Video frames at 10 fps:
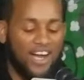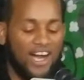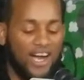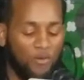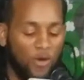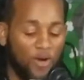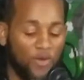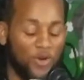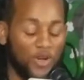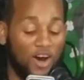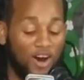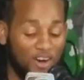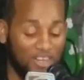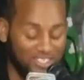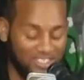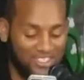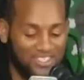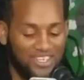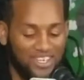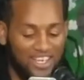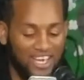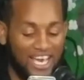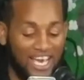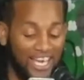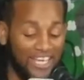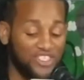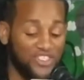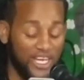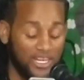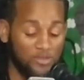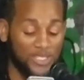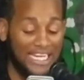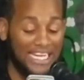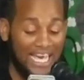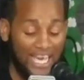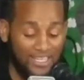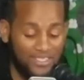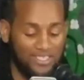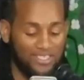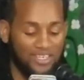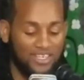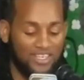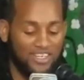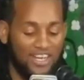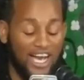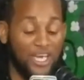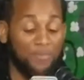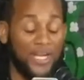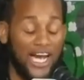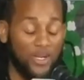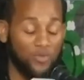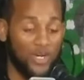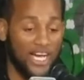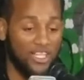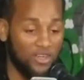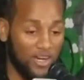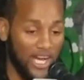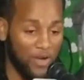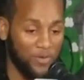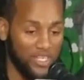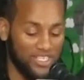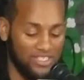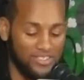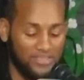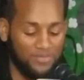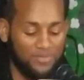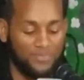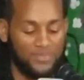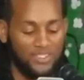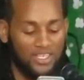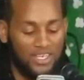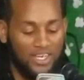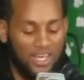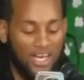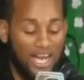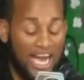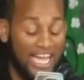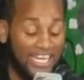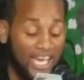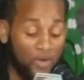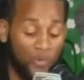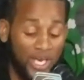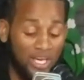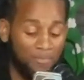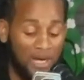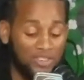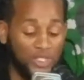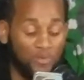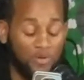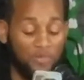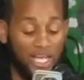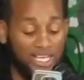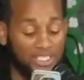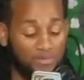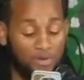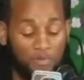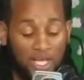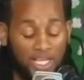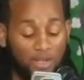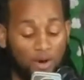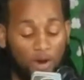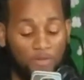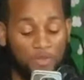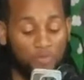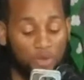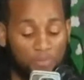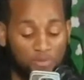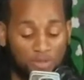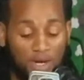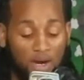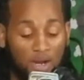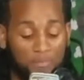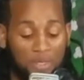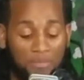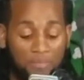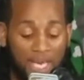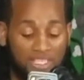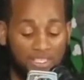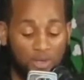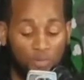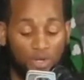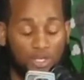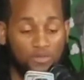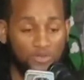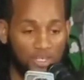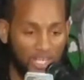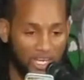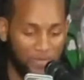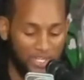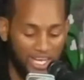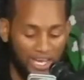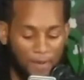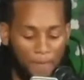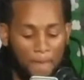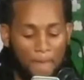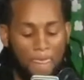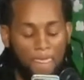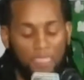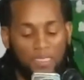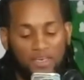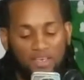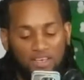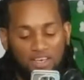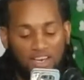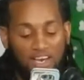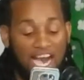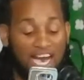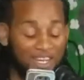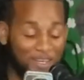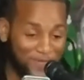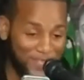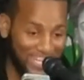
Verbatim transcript: I walk on hearts, eggshells, shells and light. I am not what I thought I was. I night wake about your reflection, reflecting off the ripples my heartbeat makes in the water you drunk every day. I live in